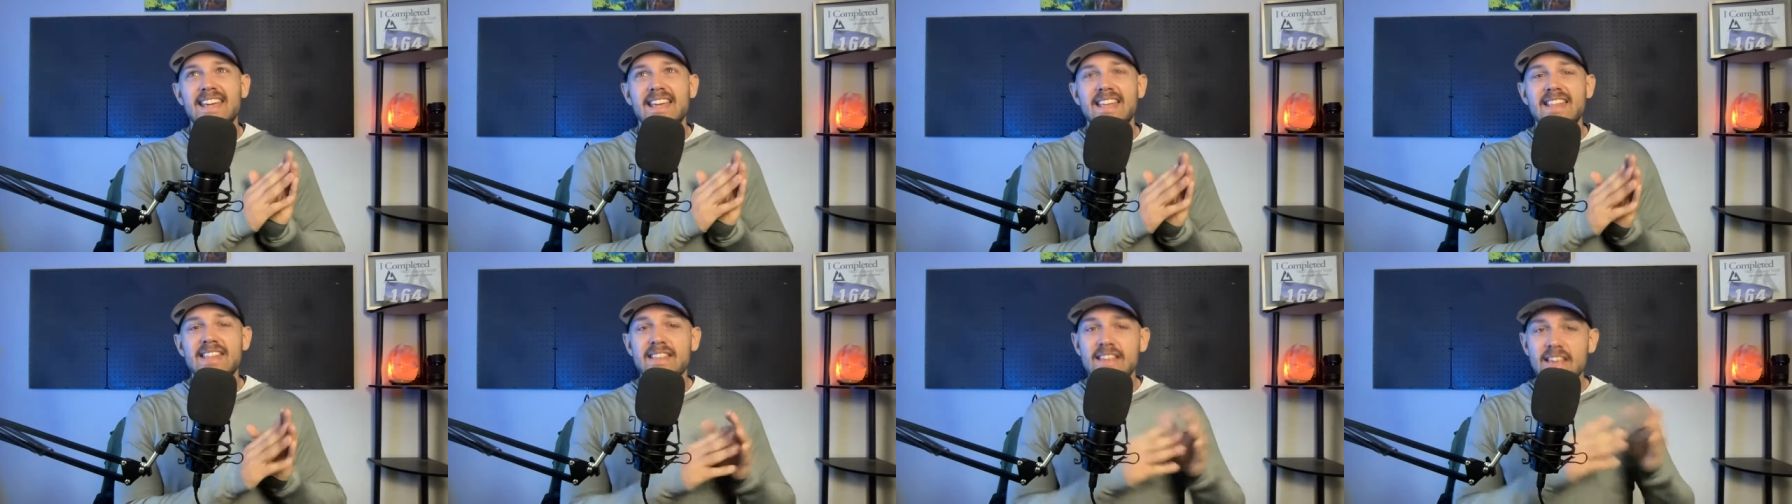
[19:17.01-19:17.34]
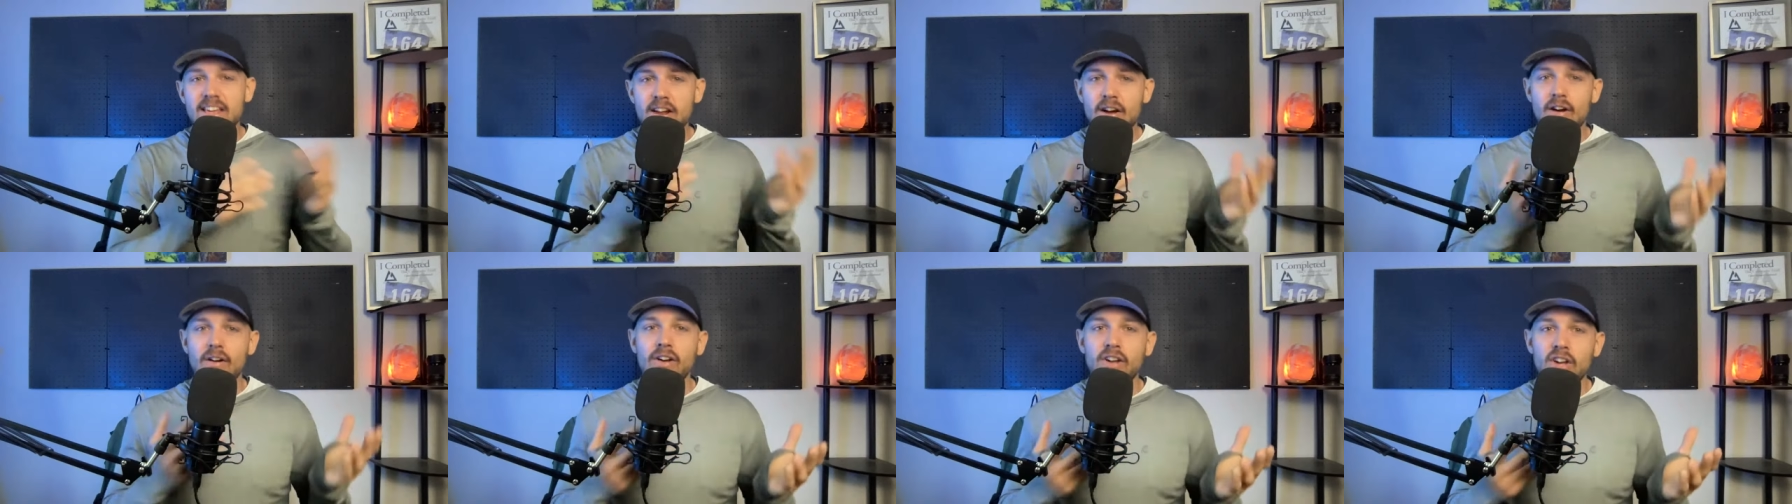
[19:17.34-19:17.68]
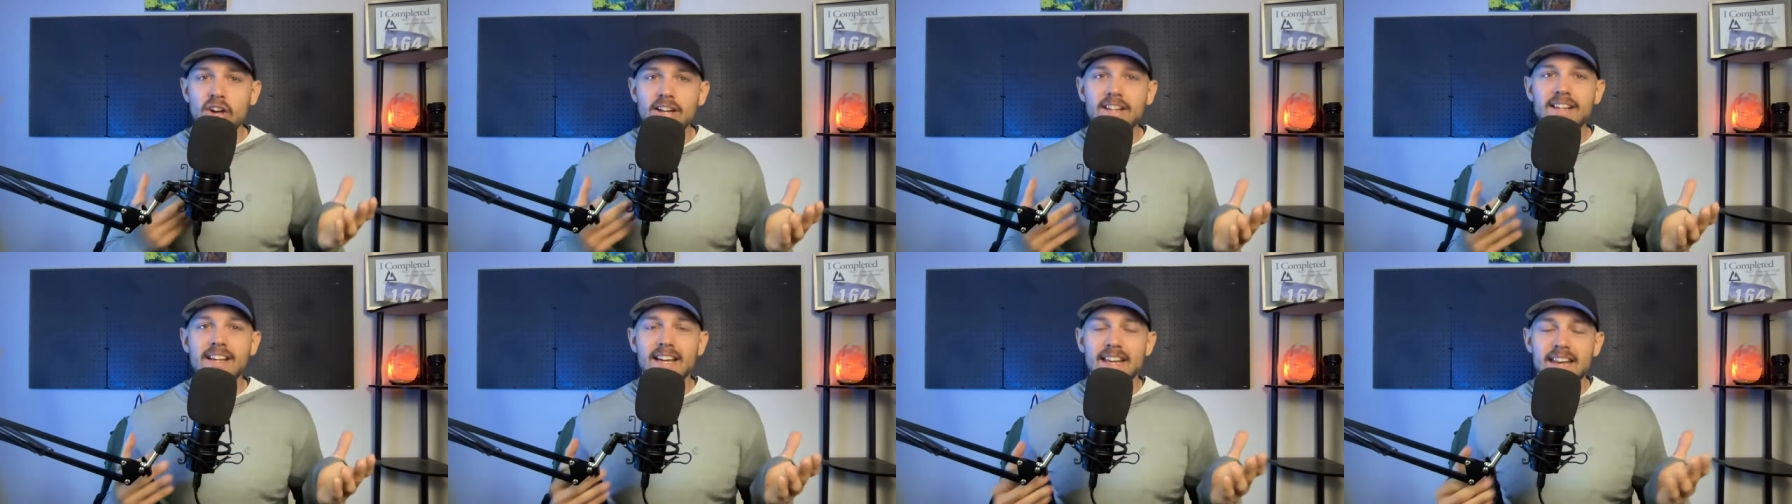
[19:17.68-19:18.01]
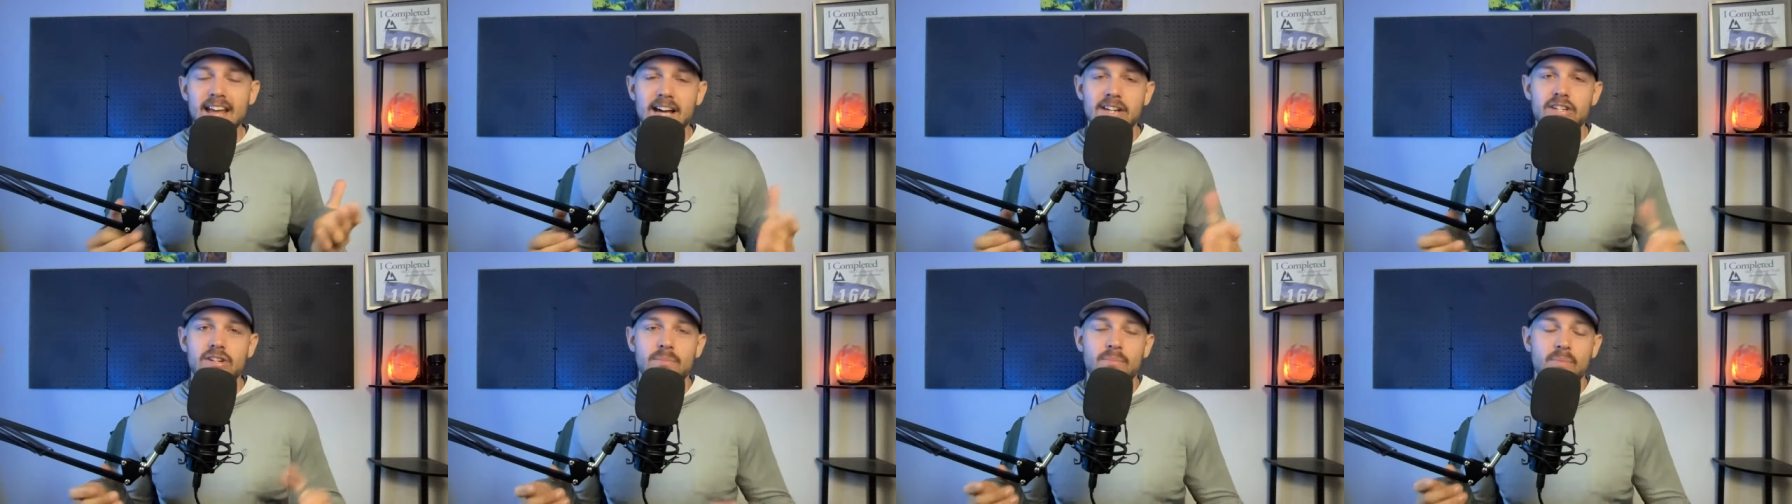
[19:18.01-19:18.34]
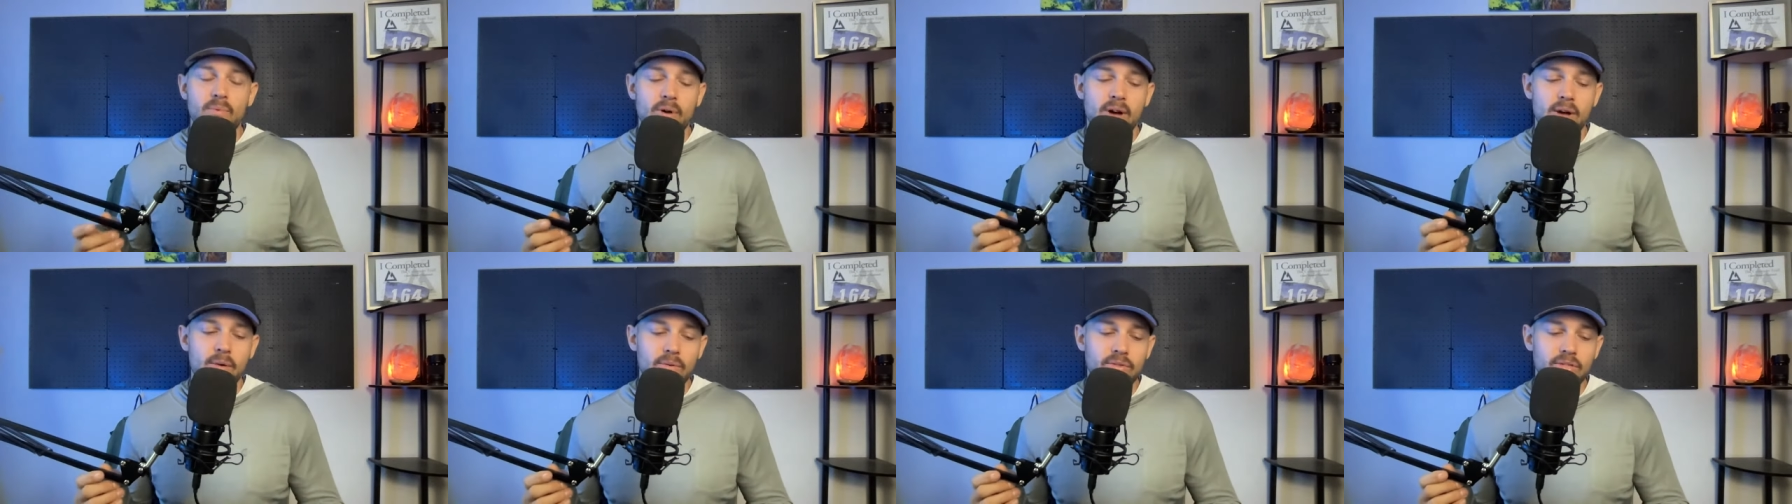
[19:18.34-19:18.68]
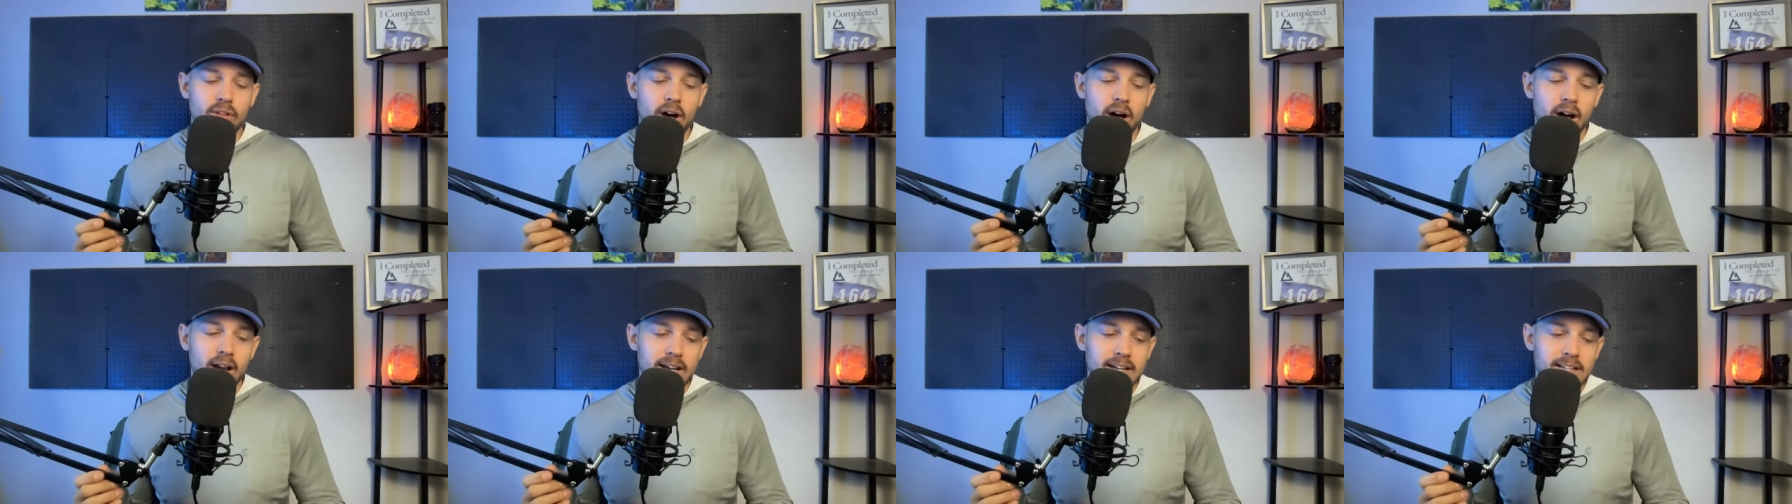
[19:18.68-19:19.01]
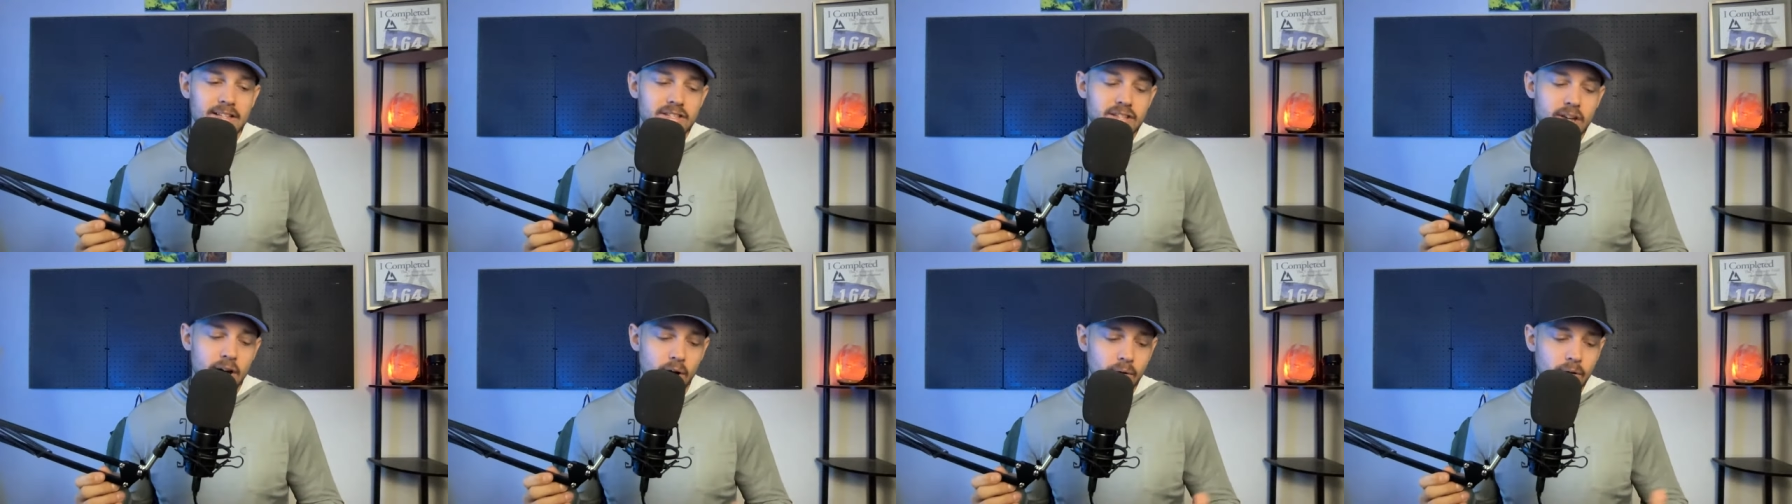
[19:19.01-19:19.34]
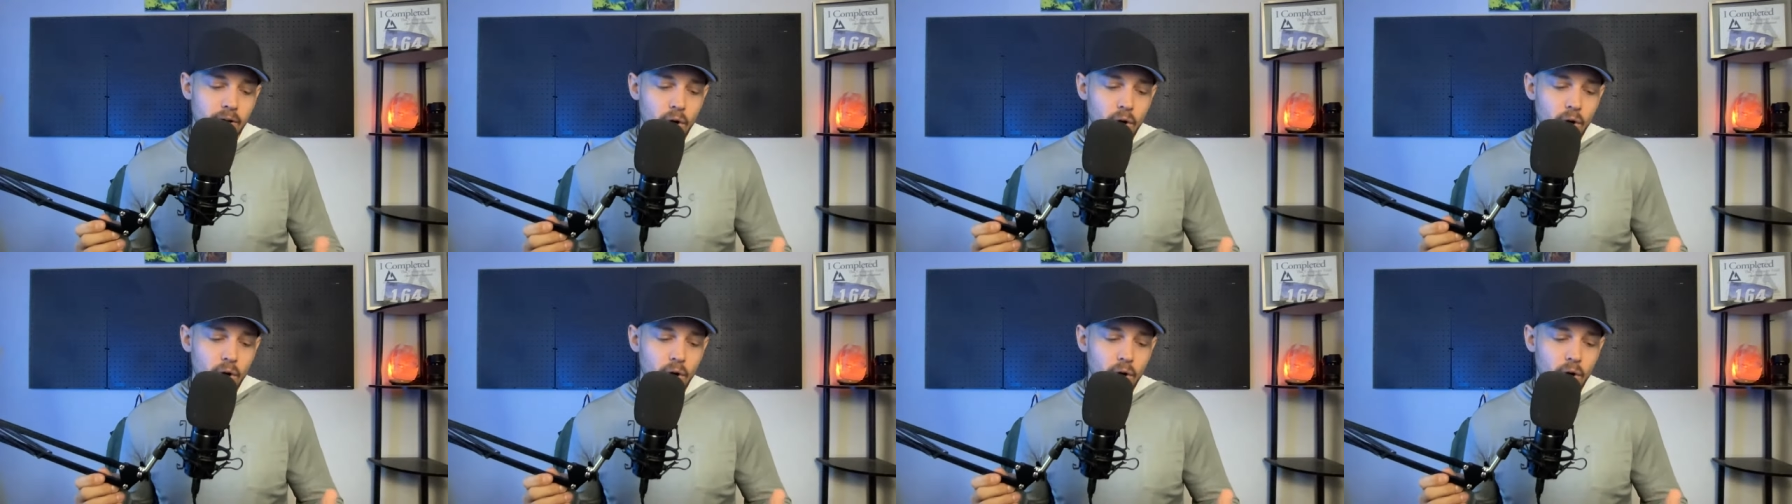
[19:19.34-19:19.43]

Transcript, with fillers: you know good connection point with the audience so